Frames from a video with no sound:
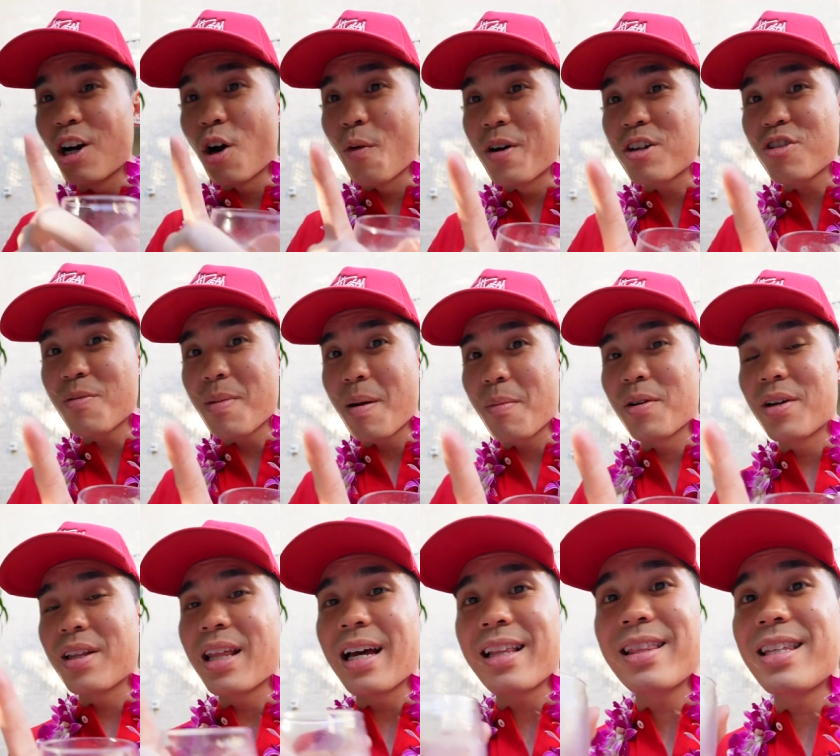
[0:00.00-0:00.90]
always
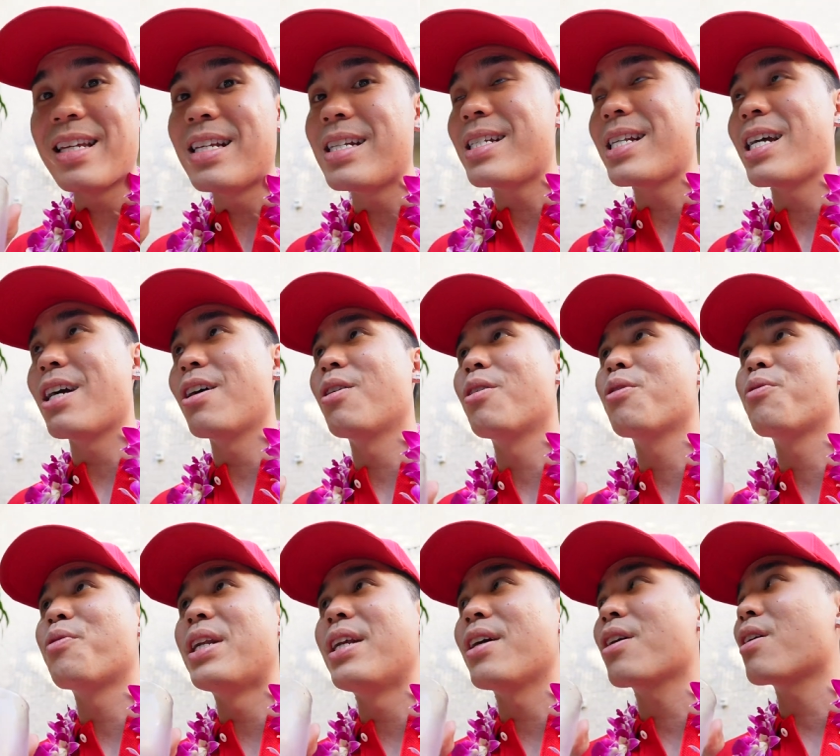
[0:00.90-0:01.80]
remember that these tarot
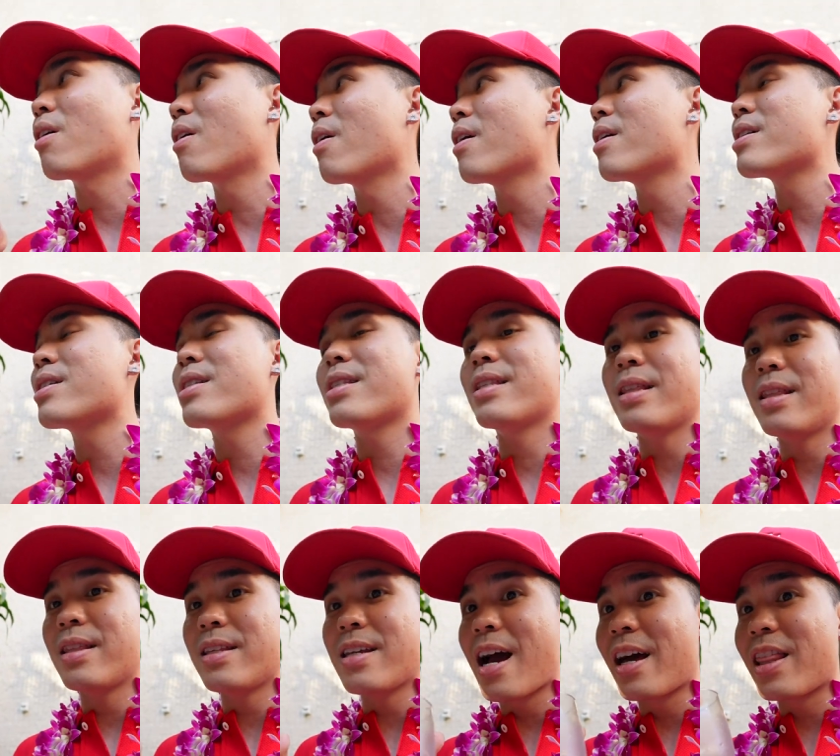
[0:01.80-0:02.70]
reading cards,
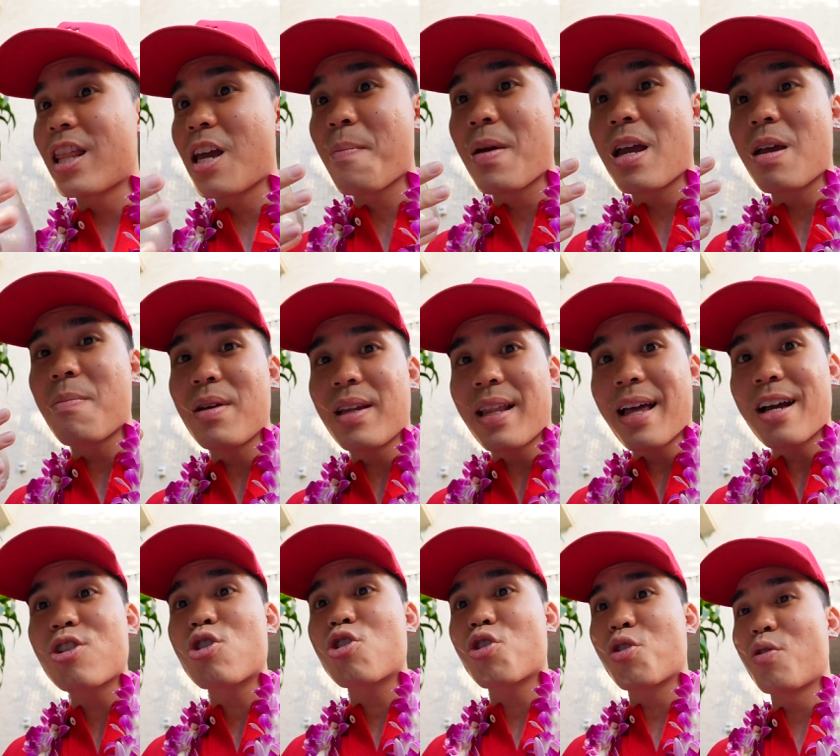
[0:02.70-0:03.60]
yeah, they may be
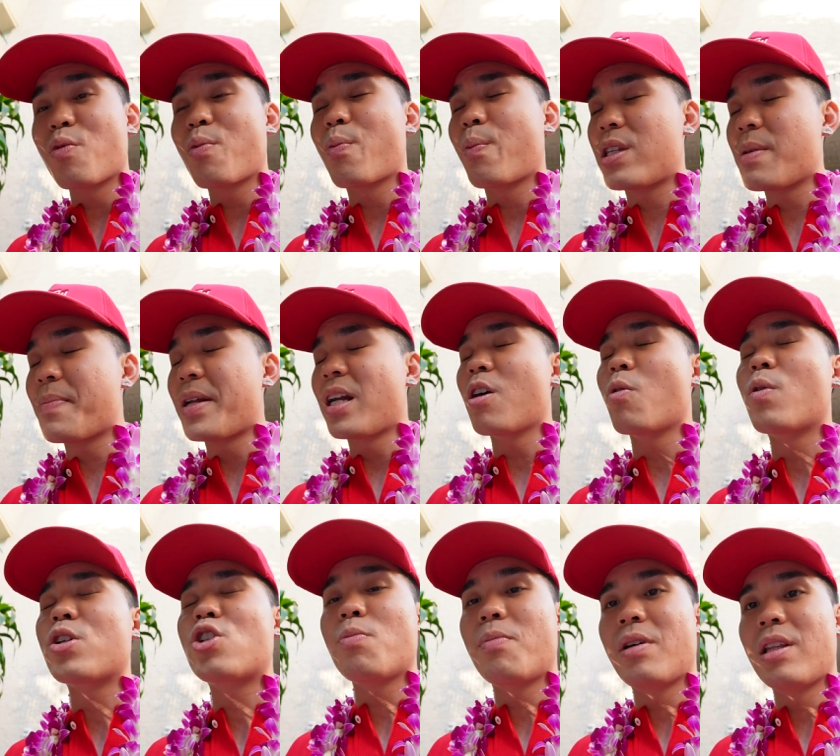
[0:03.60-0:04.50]
like true depending on
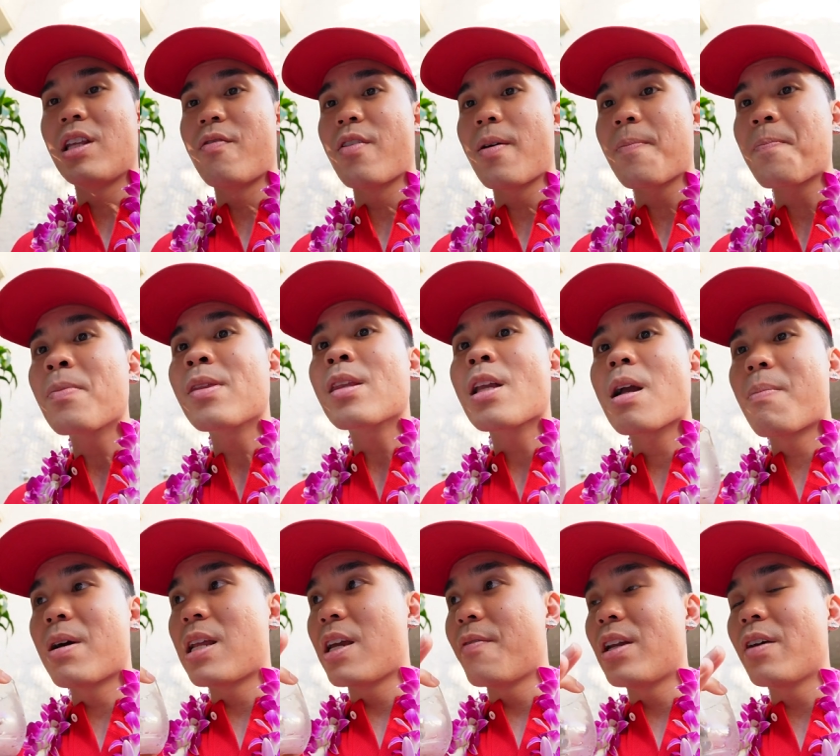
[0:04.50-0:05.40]
what you believe in,
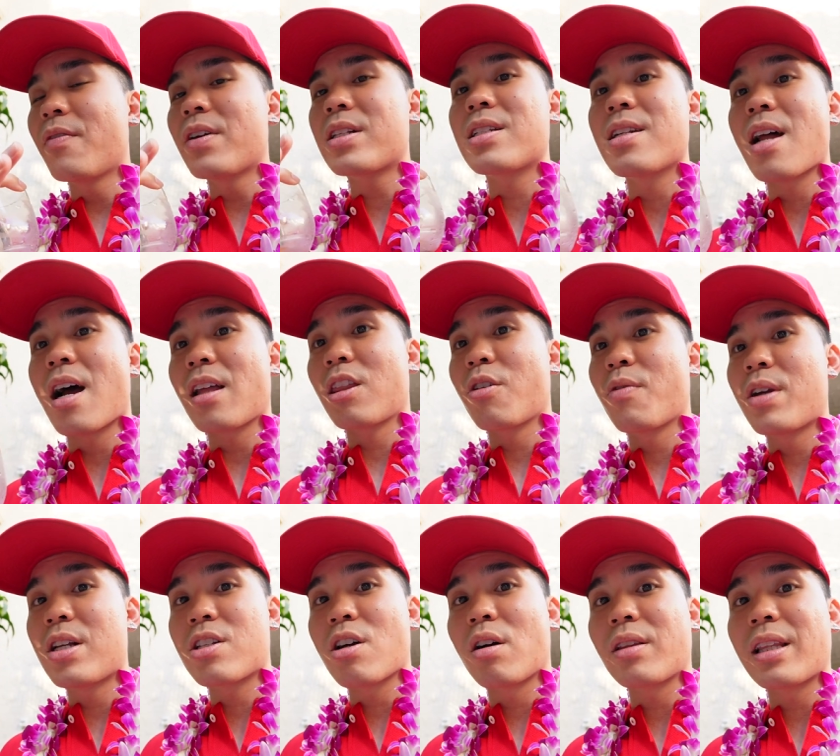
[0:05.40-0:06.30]
but even if it's not the
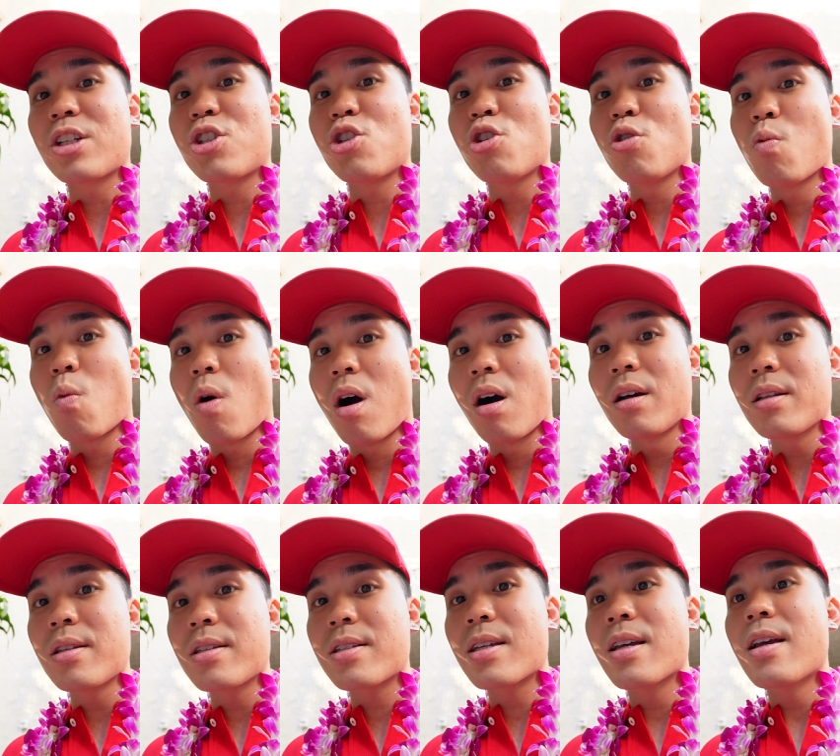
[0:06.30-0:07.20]
result that you
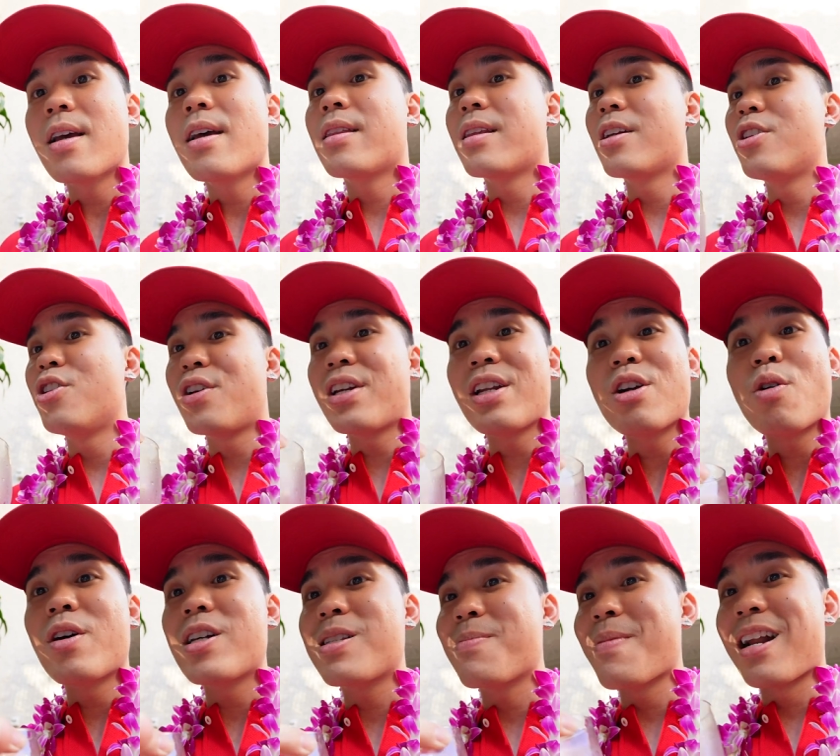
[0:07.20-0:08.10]
want, then you can
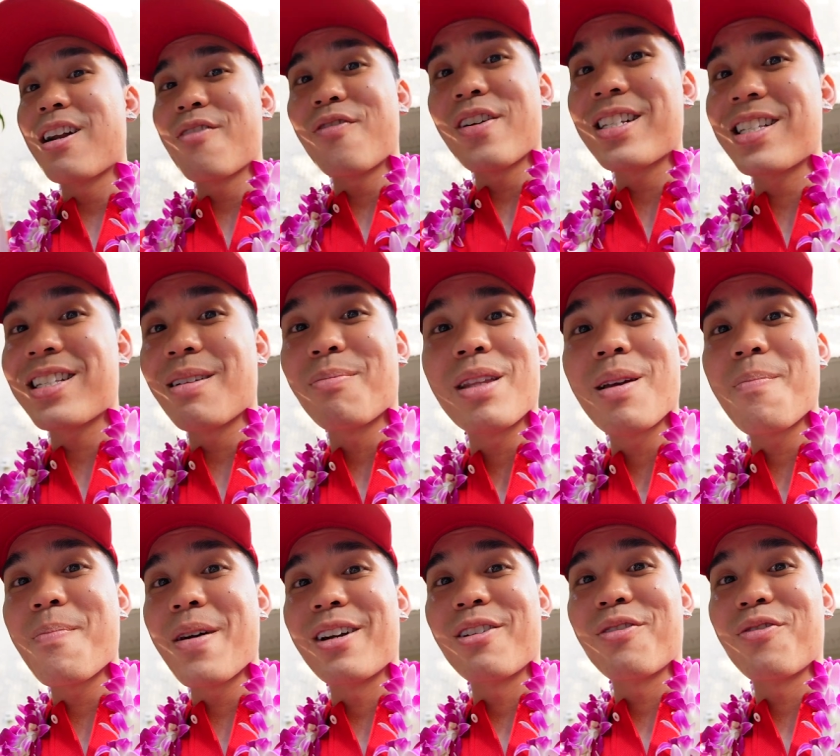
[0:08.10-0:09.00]
always manifest
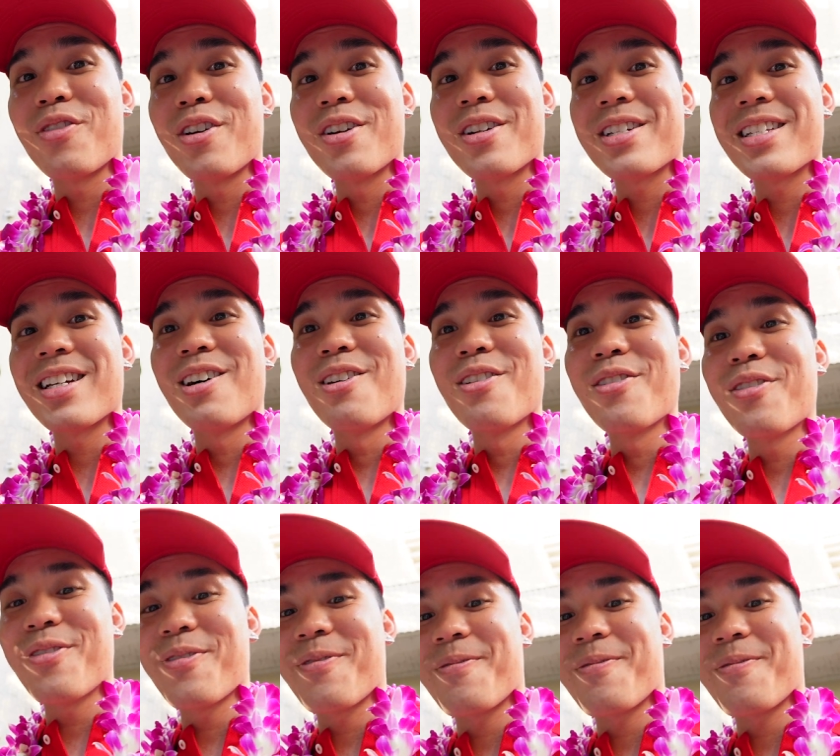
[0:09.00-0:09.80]
something better for yourself.